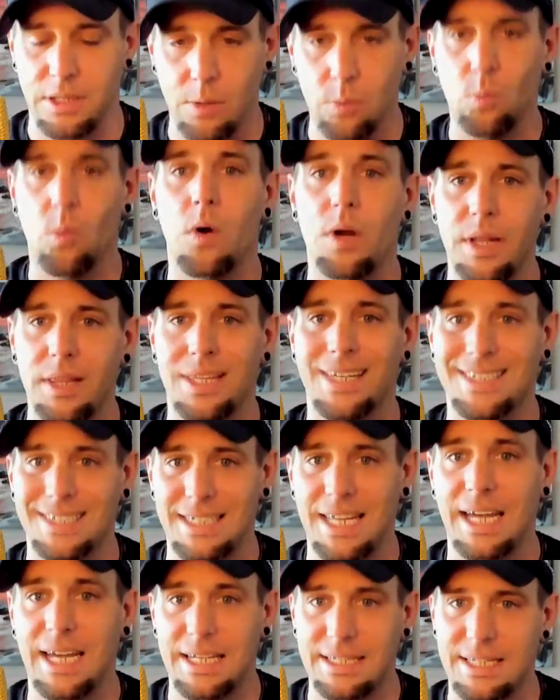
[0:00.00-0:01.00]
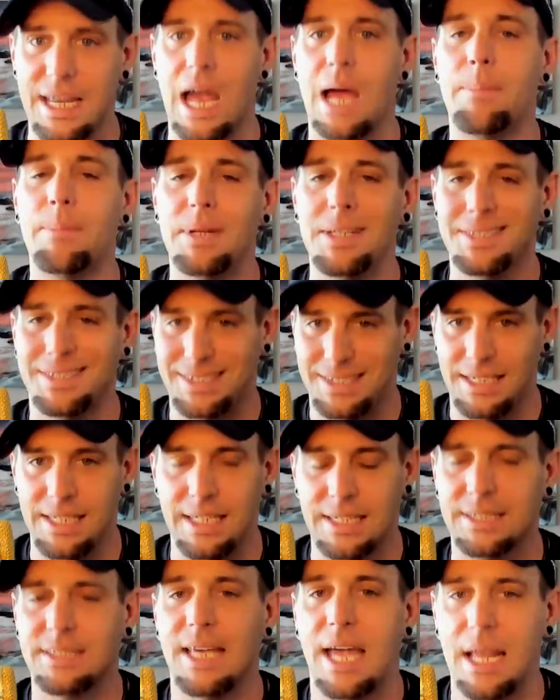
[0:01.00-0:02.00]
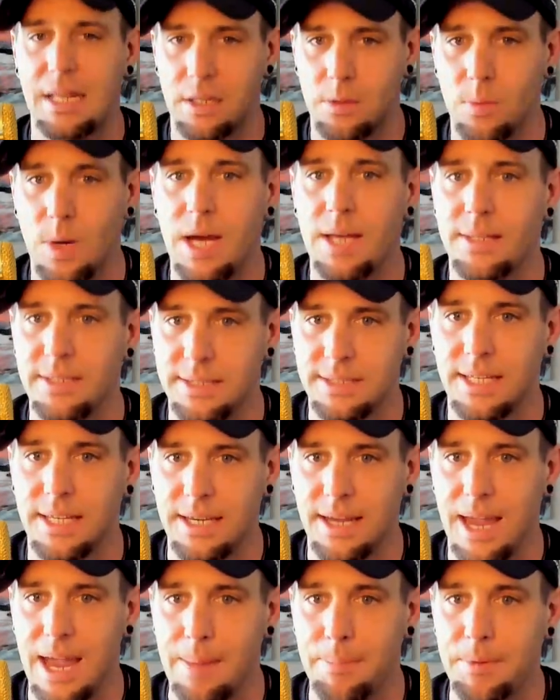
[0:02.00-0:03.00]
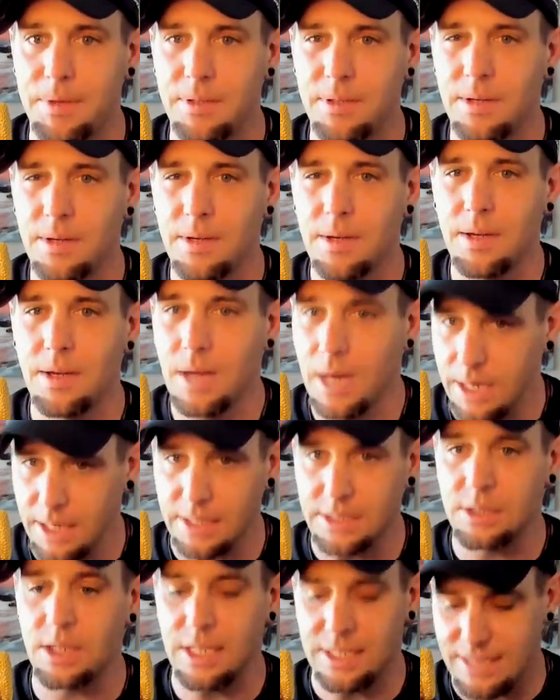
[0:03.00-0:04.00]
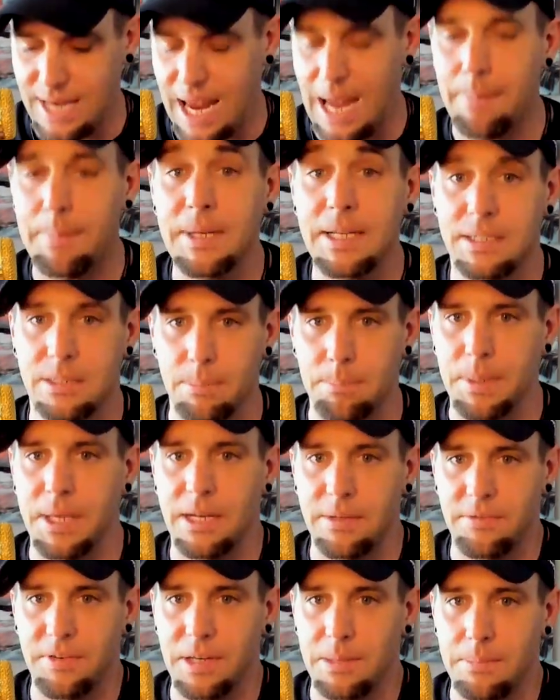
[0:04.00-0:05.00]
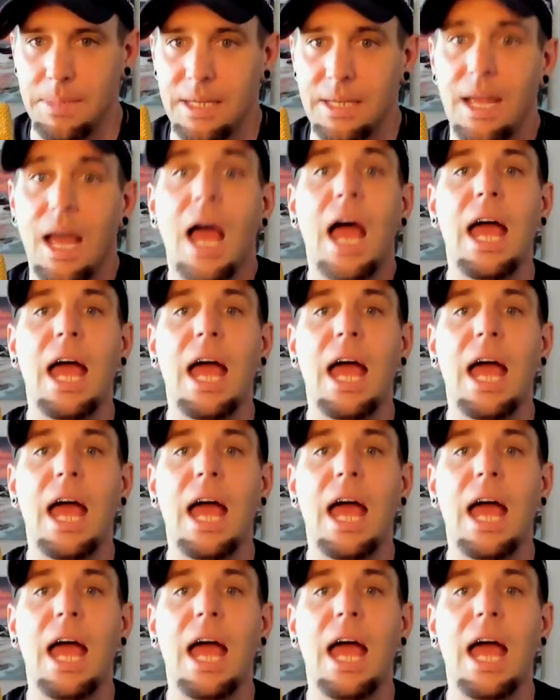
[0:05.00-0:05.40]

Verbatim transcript: that one of these days I'm going to see exactly why this thing happened and it's, it's happening to benefit me,